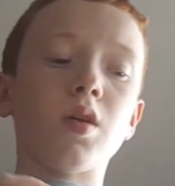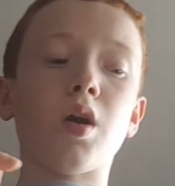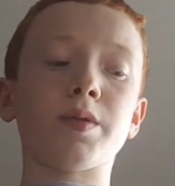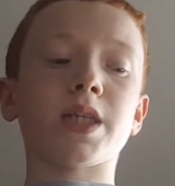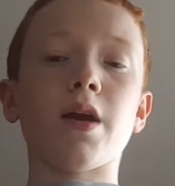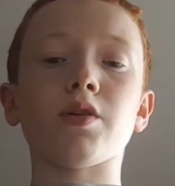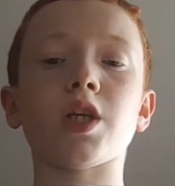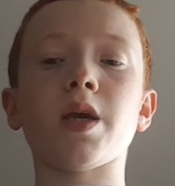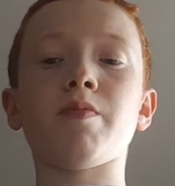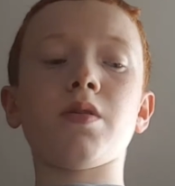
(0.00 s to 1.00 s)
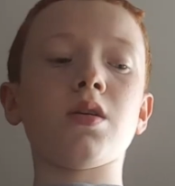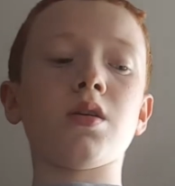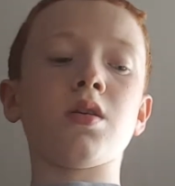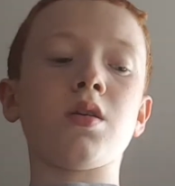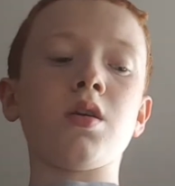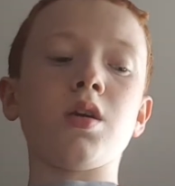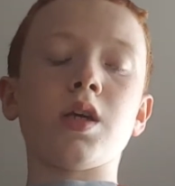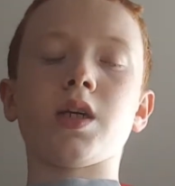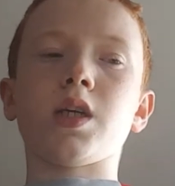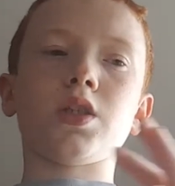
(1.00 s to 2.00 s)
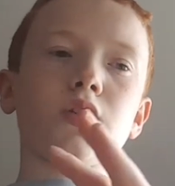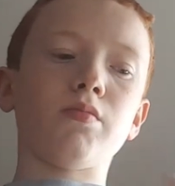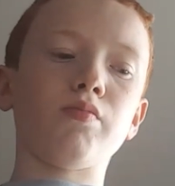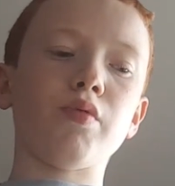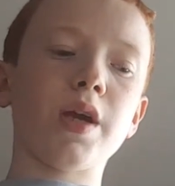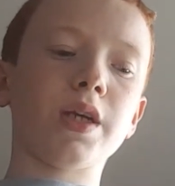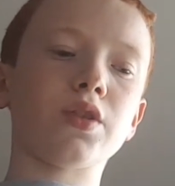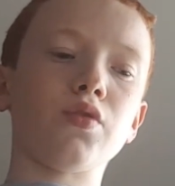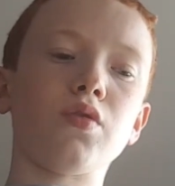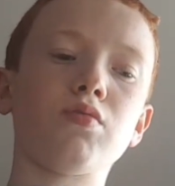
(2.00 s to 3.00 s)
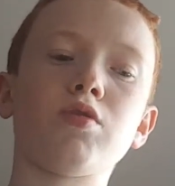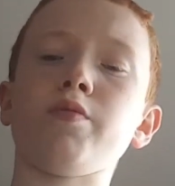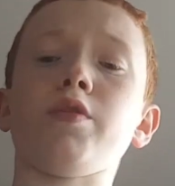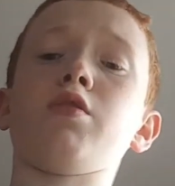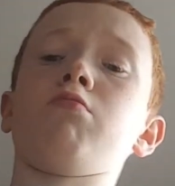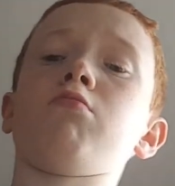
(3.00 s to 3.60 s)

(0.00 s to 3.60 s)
always carry tape in case something breaks or you want to